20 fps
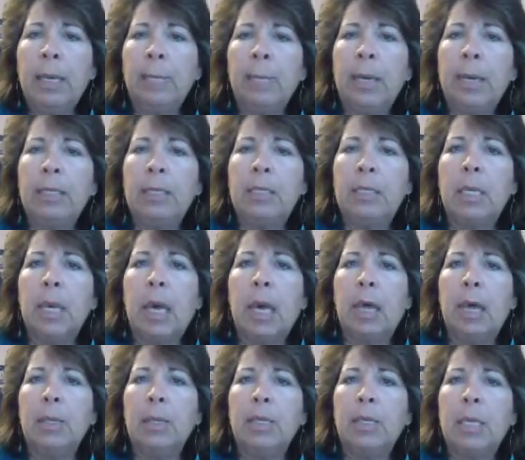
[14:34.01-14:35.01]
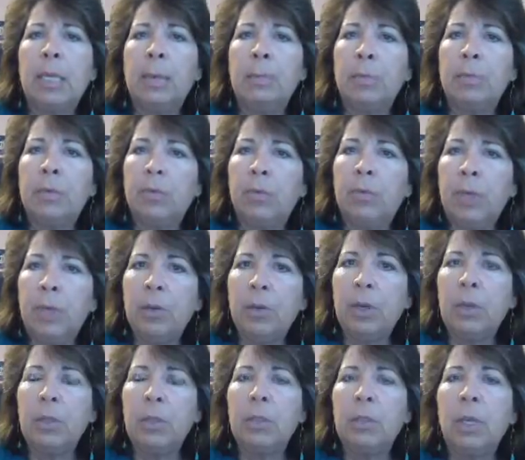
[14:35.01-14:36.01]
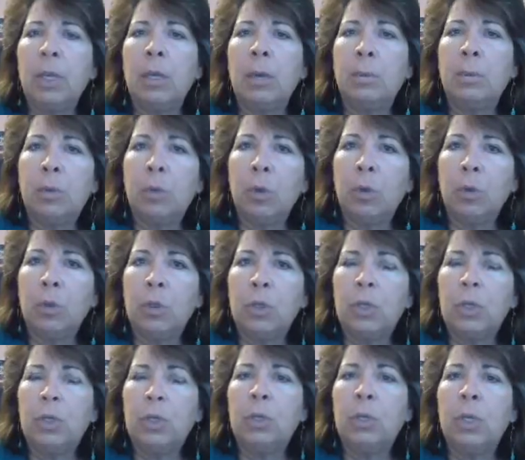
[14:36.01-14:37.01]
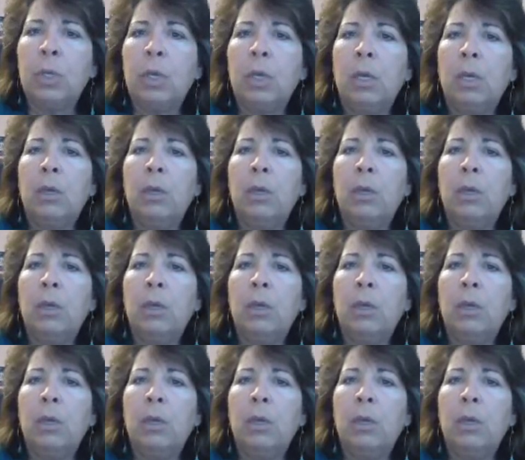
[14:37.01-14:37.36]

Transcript: based on the types of theories and approaches